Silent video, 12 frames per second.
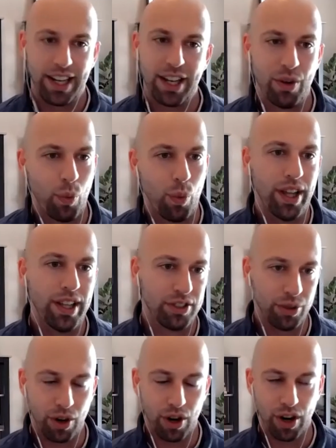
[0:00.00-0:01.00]
can win
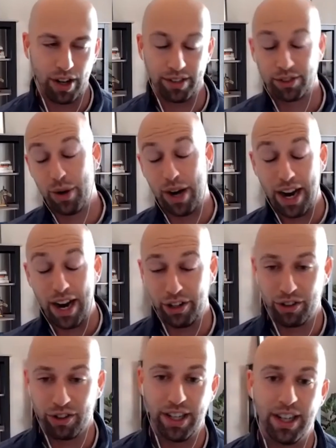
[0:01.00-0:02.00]
to a to a higher
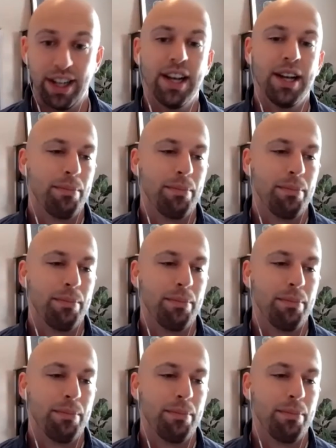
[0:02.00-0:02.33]
degree.